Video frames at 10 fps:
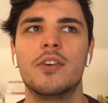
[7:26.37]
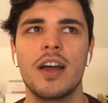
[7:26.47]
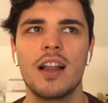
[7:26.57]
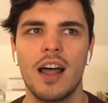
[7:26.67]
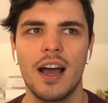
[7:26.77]

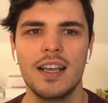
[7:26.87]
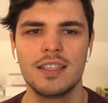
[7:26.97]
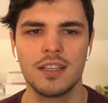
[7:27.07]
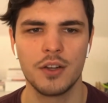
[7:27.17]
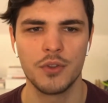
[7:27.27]

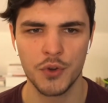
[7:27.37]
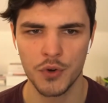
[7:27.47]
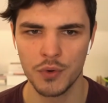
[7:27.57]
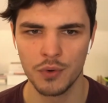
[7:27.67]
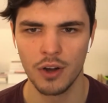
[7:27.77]
realize
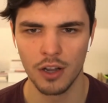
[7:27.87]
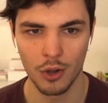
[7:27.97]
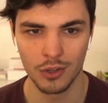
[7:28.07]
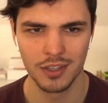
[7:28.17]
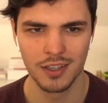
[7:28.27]
through a
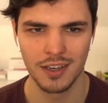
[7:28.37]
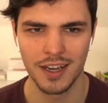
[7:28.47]
lot,